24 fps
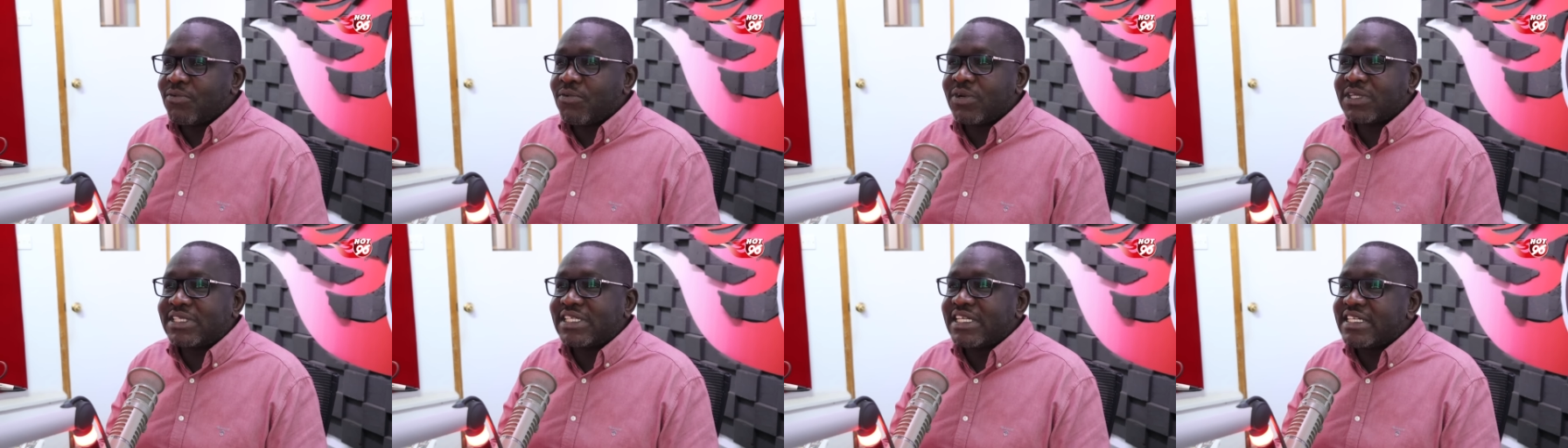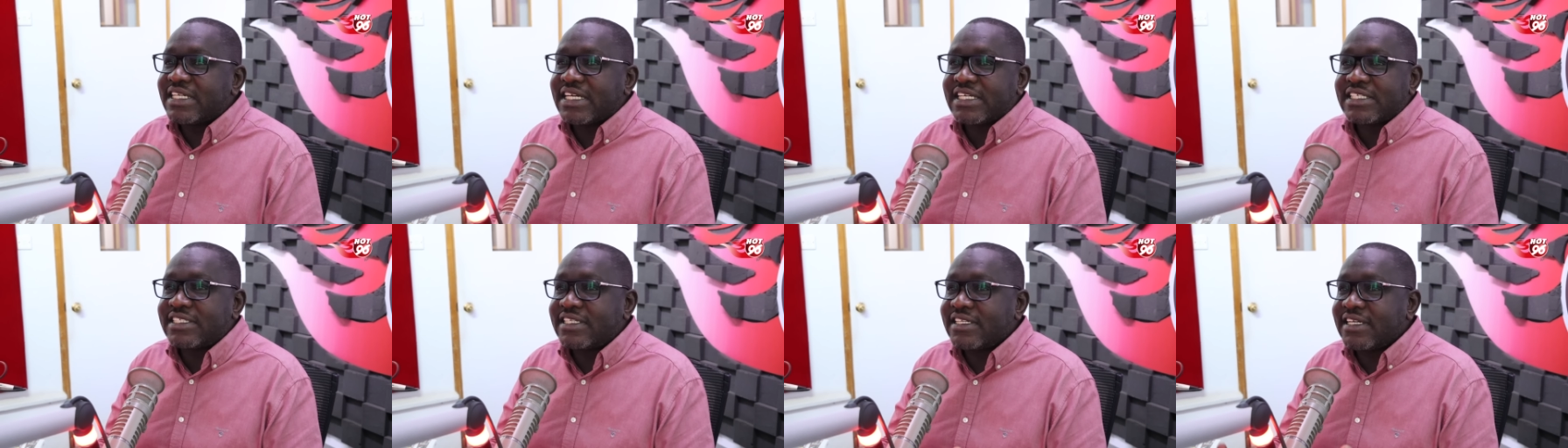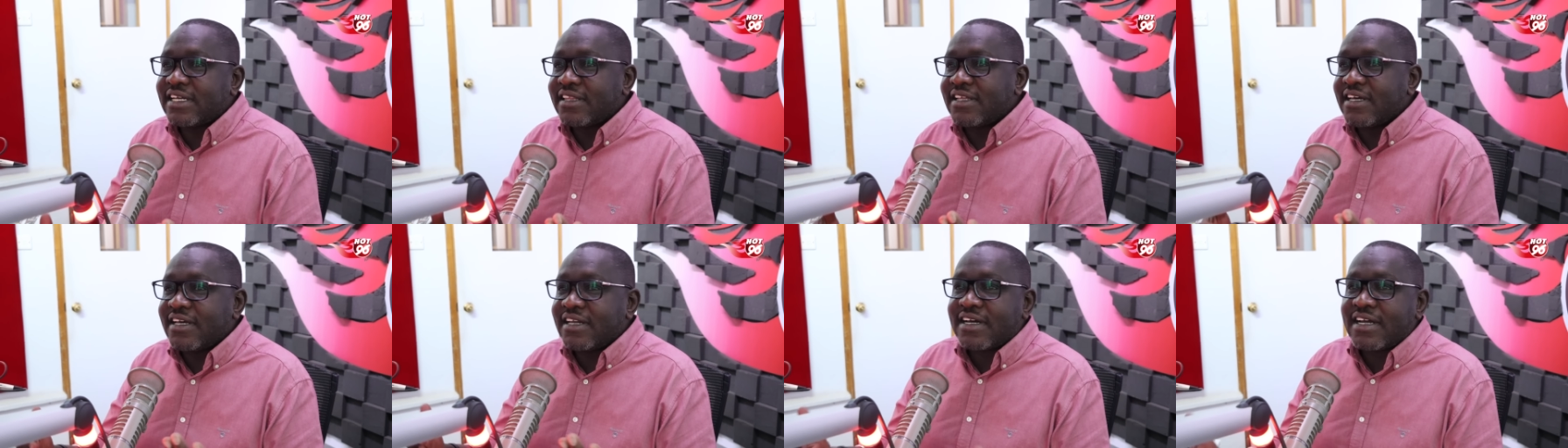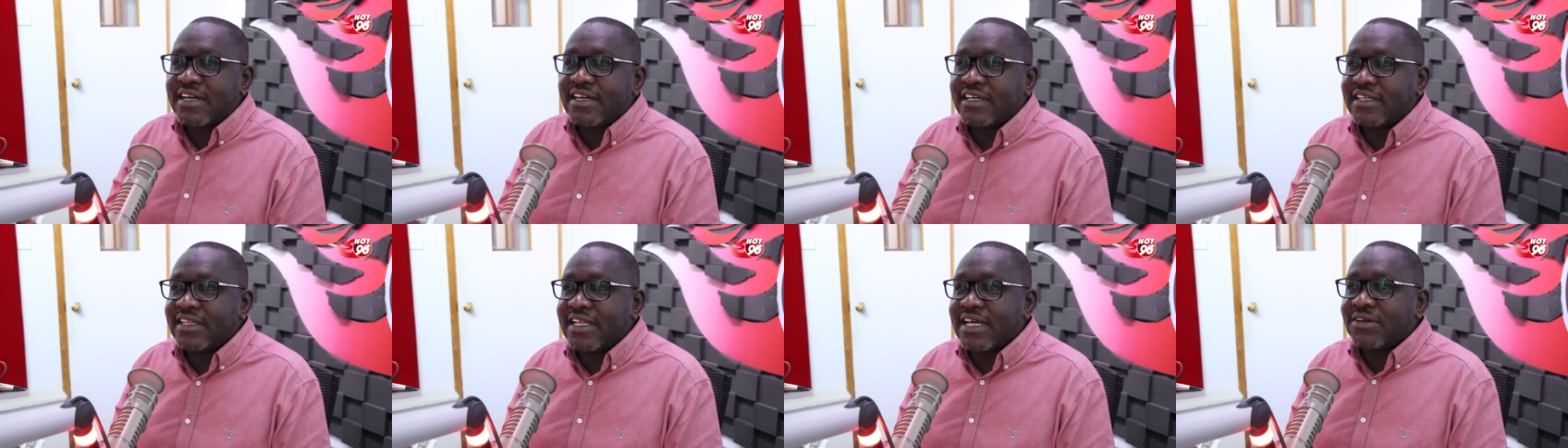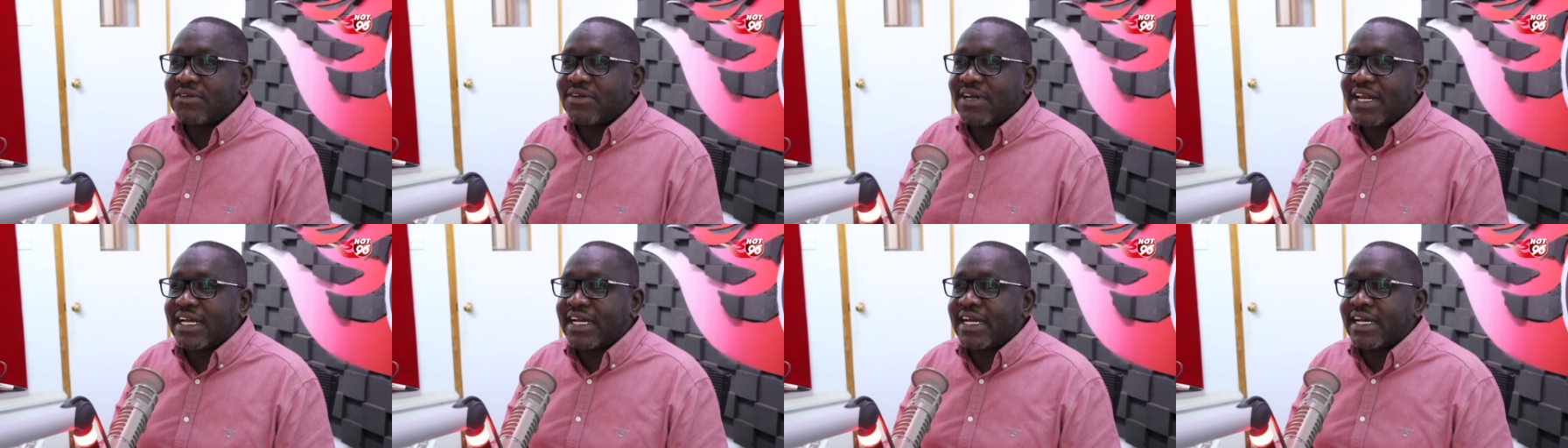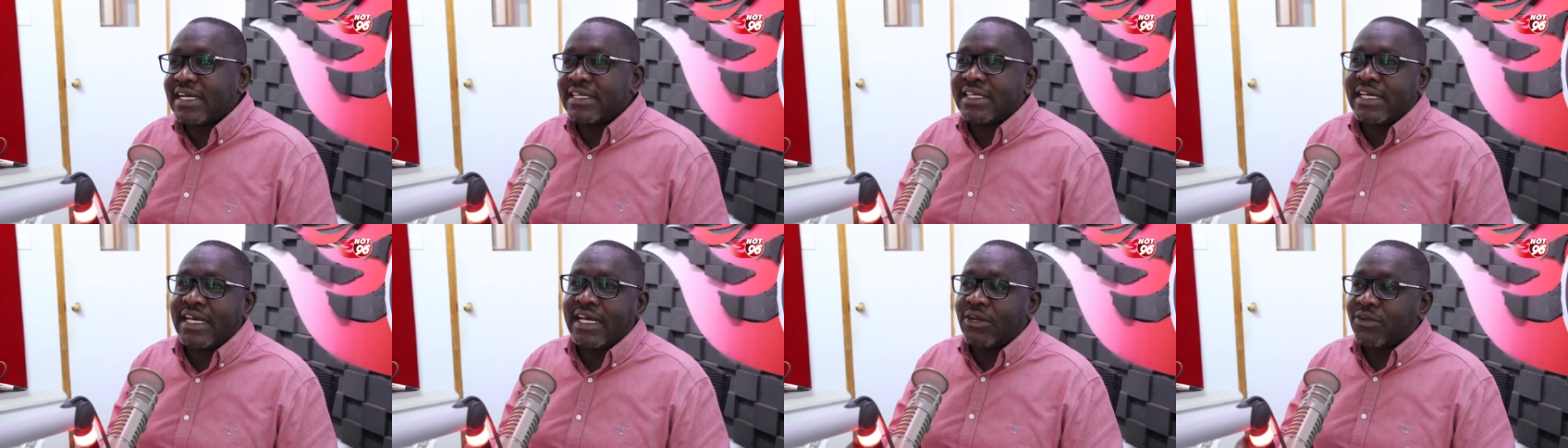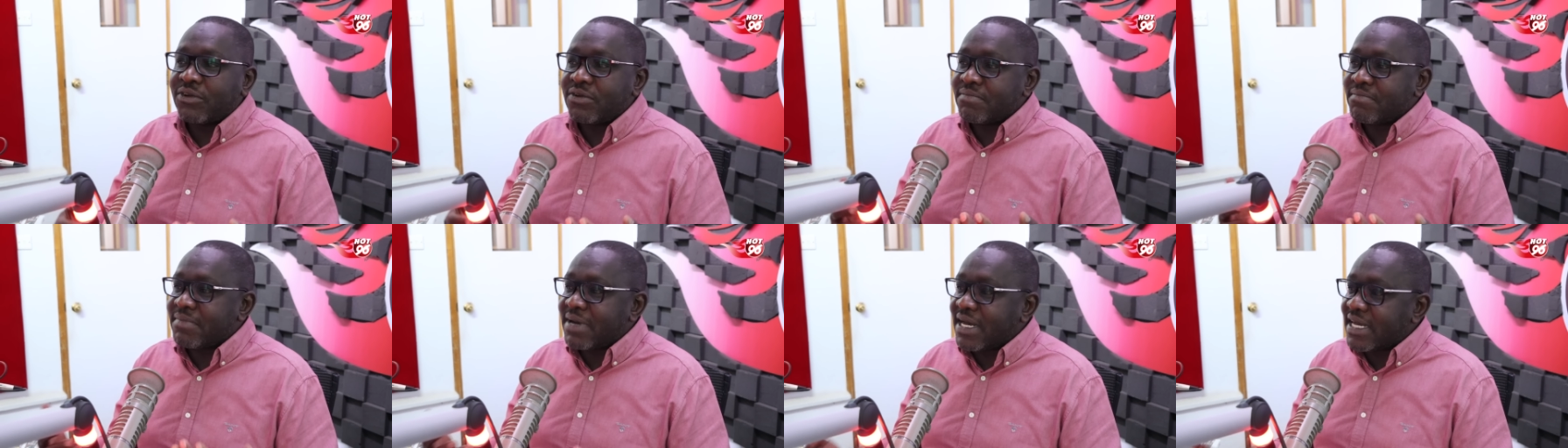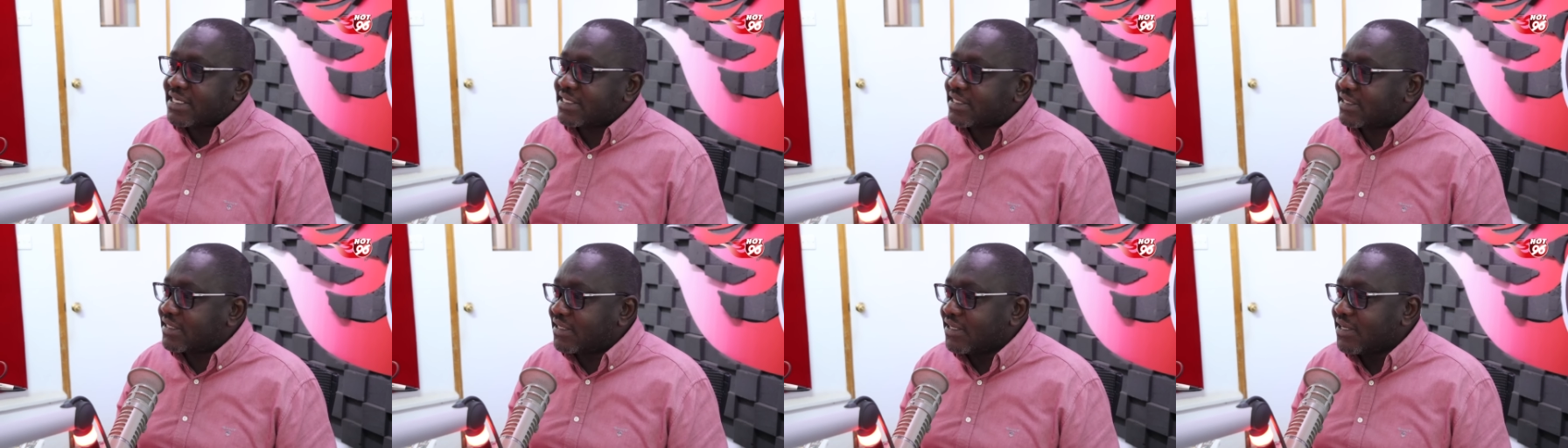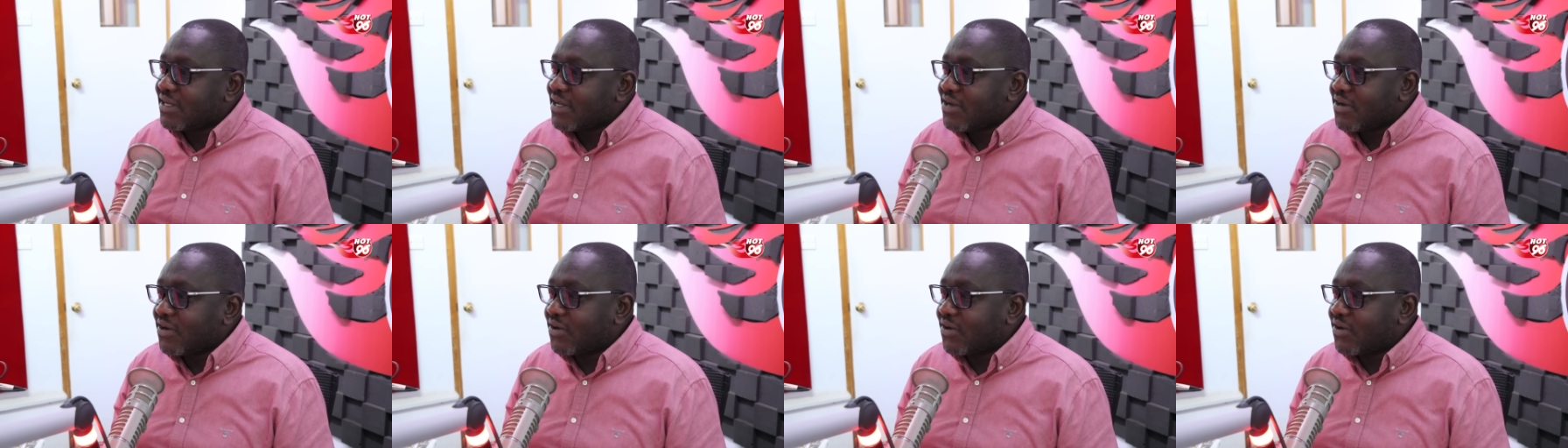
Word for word: What industry are they running? They're not like an Elon Musk mm.